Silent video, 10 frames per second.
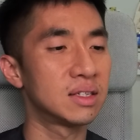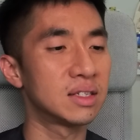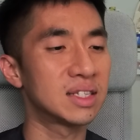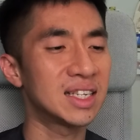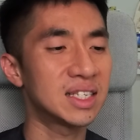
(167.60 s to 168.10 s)

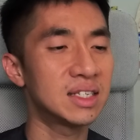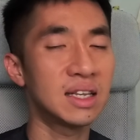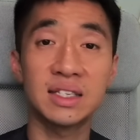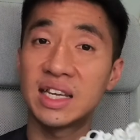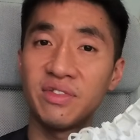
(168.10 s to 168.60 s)

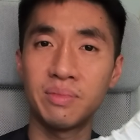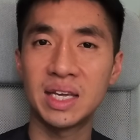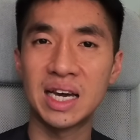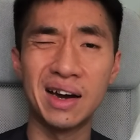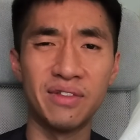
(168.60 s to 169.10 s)
doesn't give
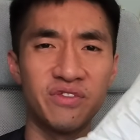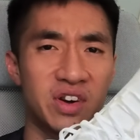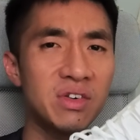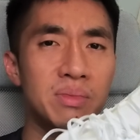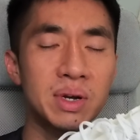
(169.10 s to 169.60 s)
me a
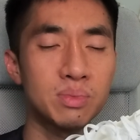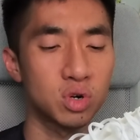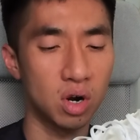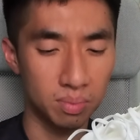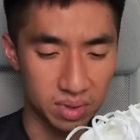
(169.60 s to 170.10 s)
very big
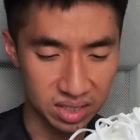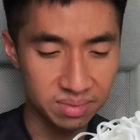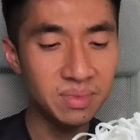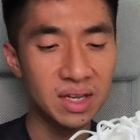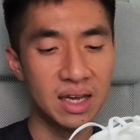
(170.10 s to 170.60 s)

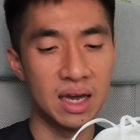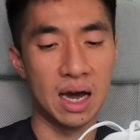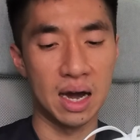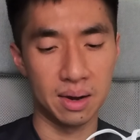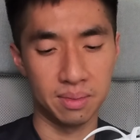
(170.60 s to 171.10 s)
problem,
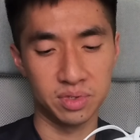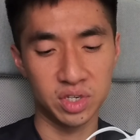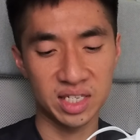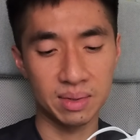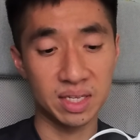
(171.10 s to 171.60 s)

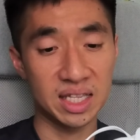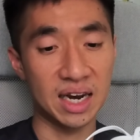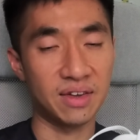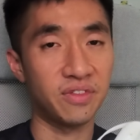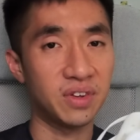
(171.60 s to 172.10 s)
just something that
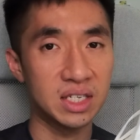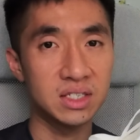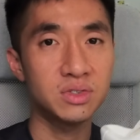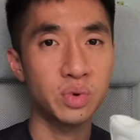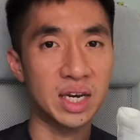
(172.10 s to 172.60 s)
I
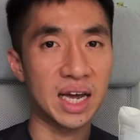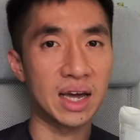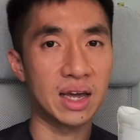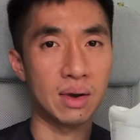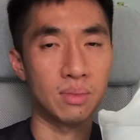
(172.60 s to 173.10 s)
feel when I
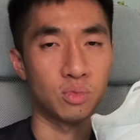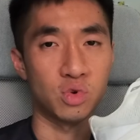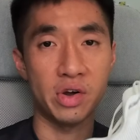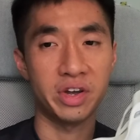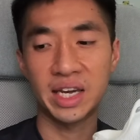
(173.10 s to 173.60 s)
am
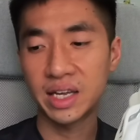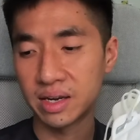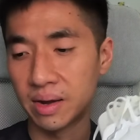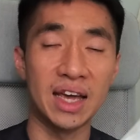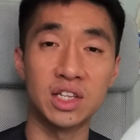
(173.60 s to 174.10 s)
wearing it.
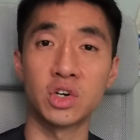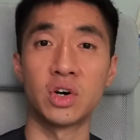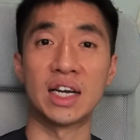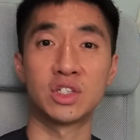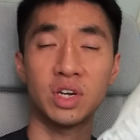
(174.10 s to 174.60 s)
And so
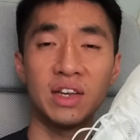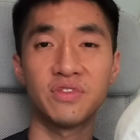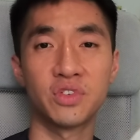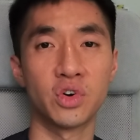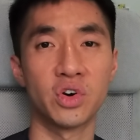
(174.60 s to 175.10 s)
I took it
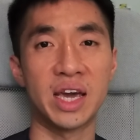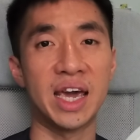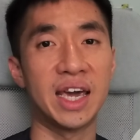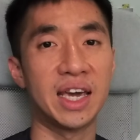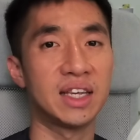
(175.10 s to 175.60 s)
for
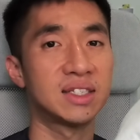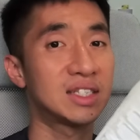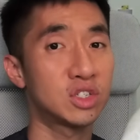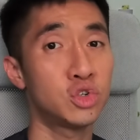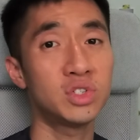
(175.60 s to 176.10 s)
a
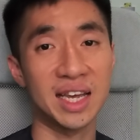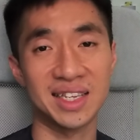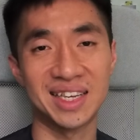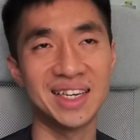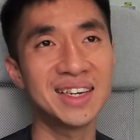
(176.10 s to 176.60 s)
shoe
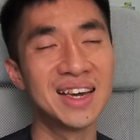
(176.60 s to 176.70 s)
testing